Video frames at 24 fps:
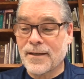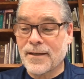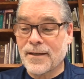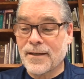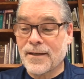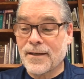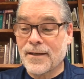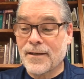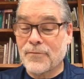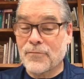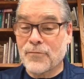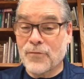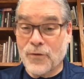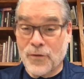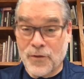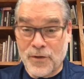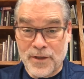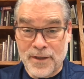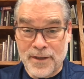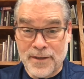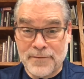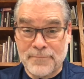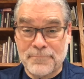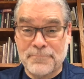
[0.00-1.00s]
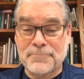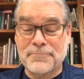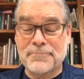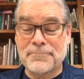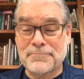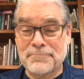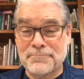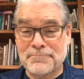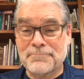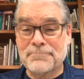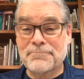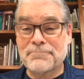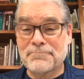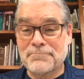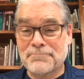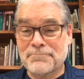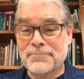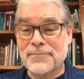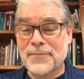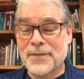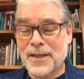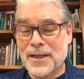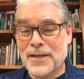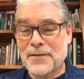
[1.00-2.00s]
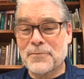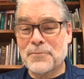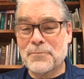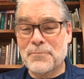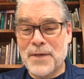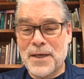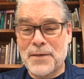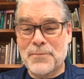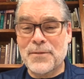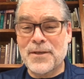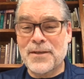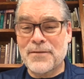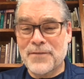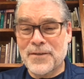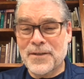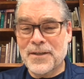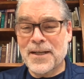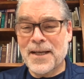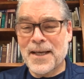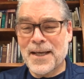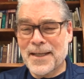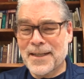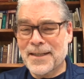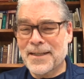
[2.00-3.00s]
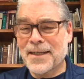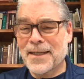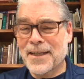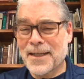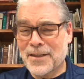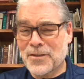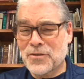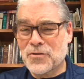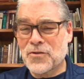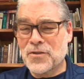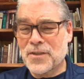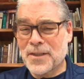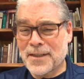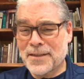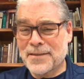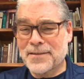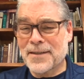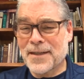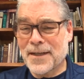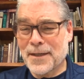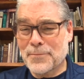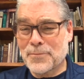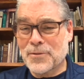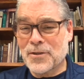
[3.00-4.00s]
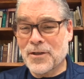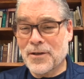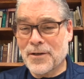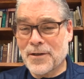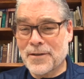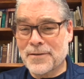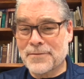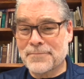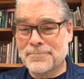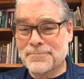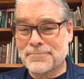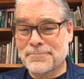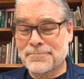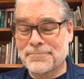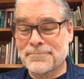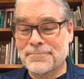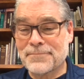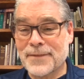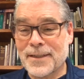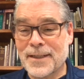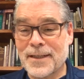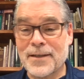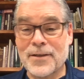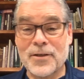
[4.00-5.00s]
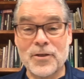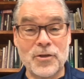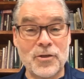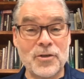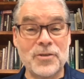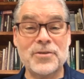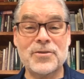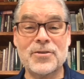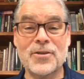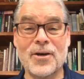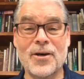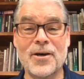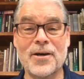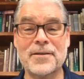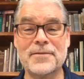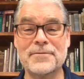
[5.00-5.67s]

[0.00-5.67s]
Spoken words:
Very, maybe even ADHD type dog. Good dog.